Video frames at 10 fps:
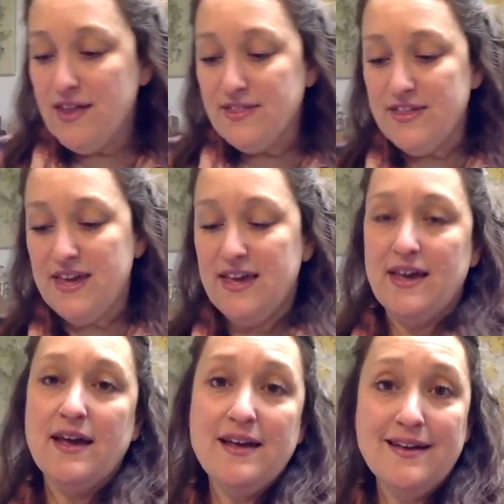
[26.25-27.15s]
The
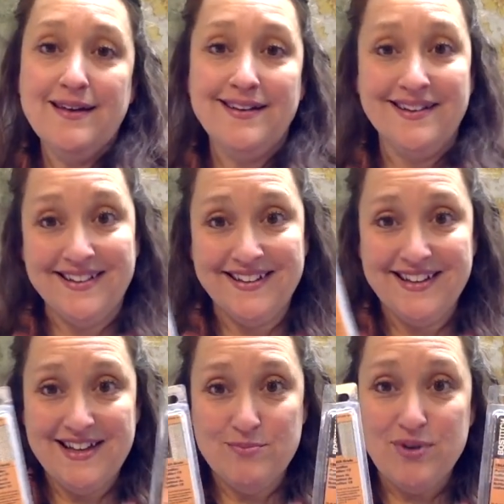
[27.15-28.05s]

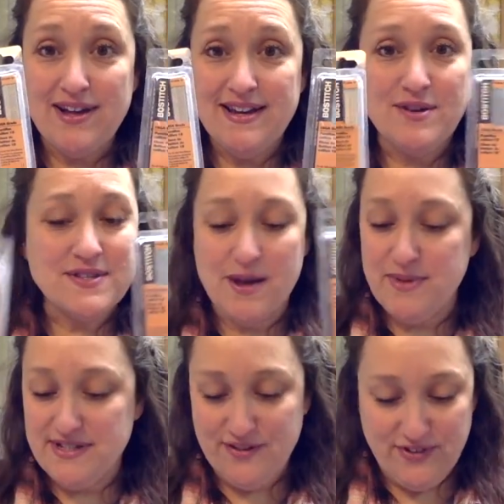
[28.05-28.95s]
brad nails come in
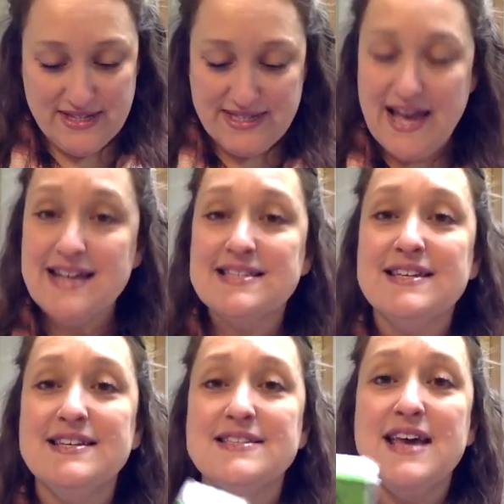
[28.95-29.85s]
different
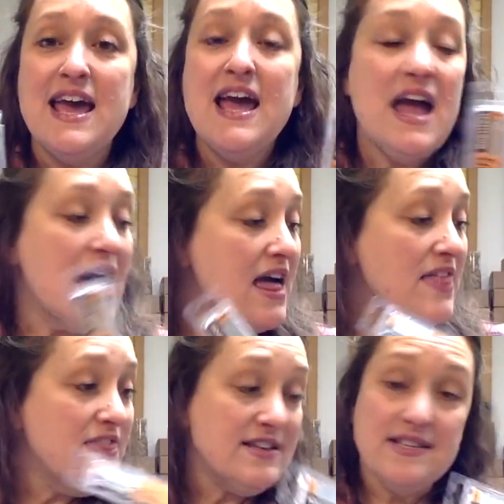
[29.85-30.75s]
sizes.
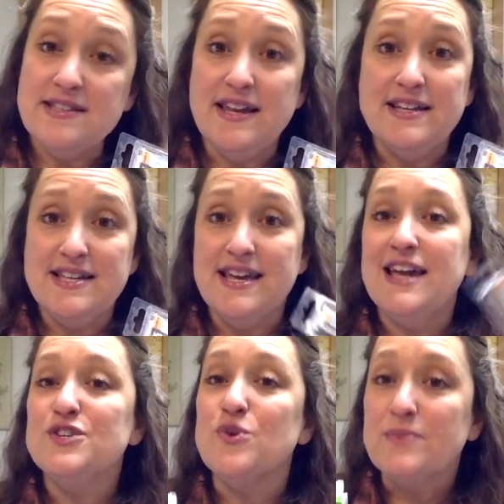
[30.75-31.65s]
This is an 18
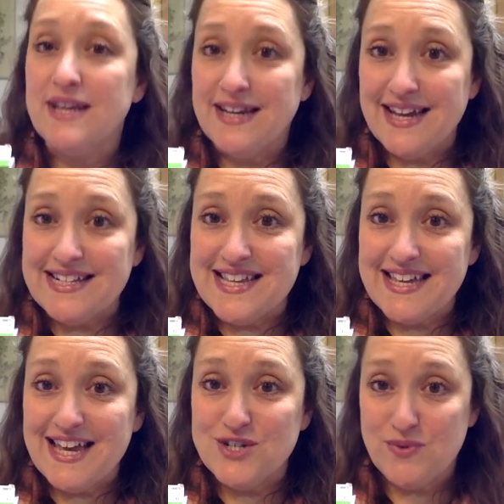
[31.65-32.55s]
gauge, so I'm getting 18
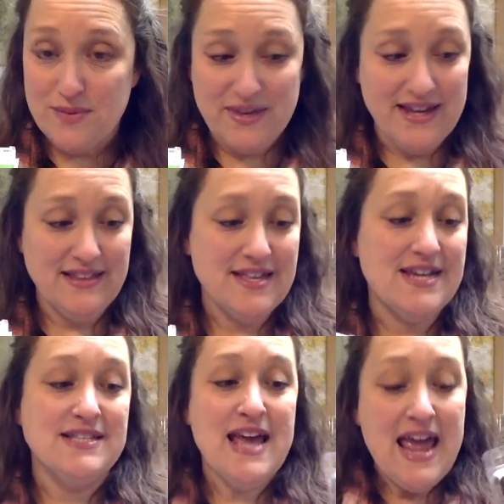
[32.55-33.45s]
gauge when I'm getting
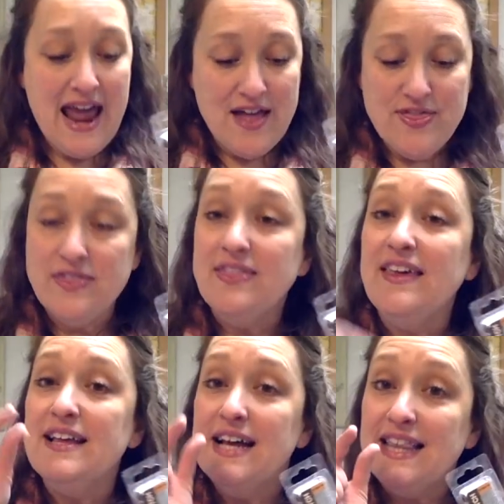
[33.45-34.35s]
these. And then
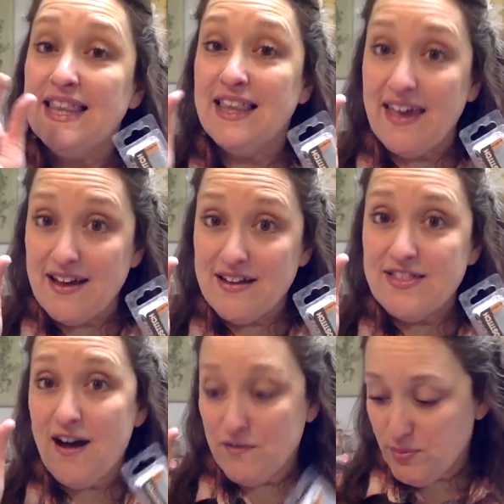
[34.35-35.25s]
the length
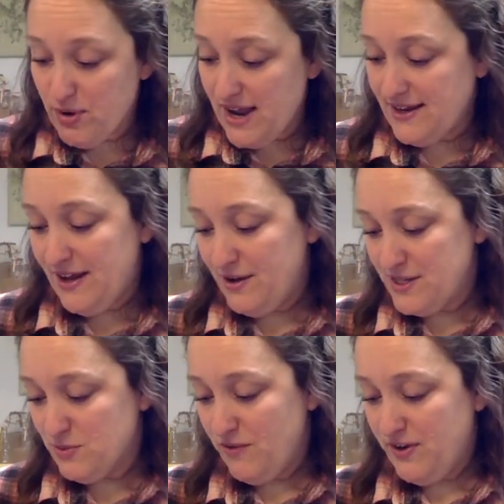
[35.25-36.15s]
of the brad nail
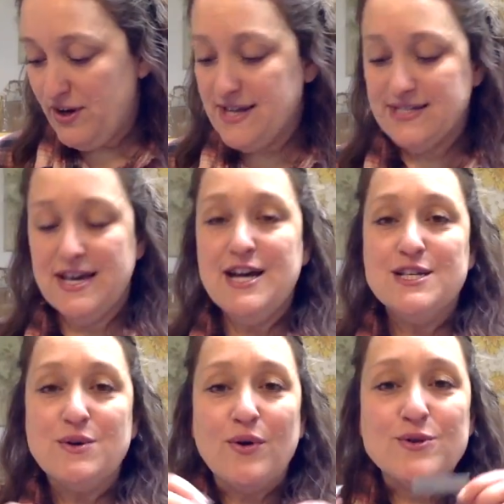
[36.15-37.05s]
is what varies.
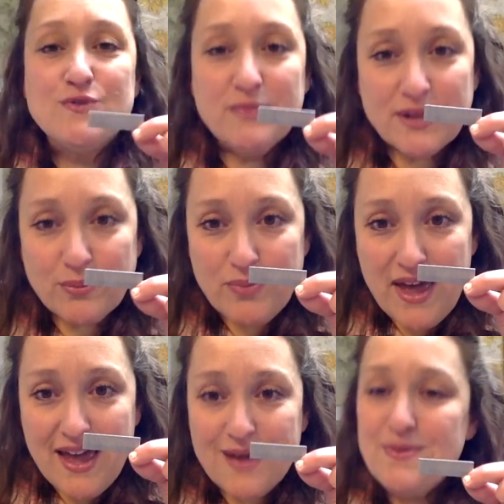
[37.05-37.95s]
So it goes from little
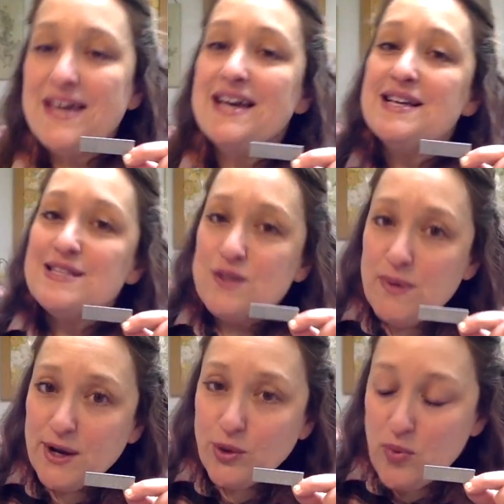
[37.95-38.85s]
babies to
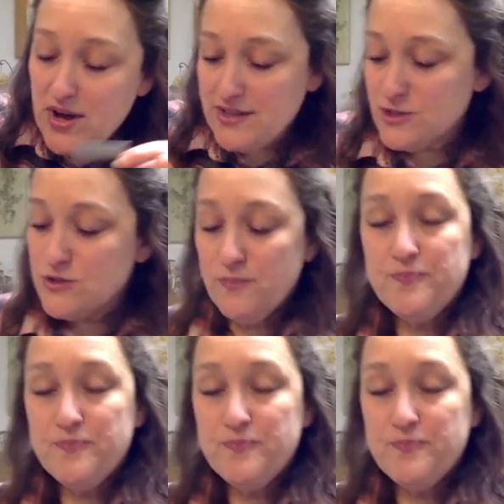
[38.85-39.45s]
bigger ones.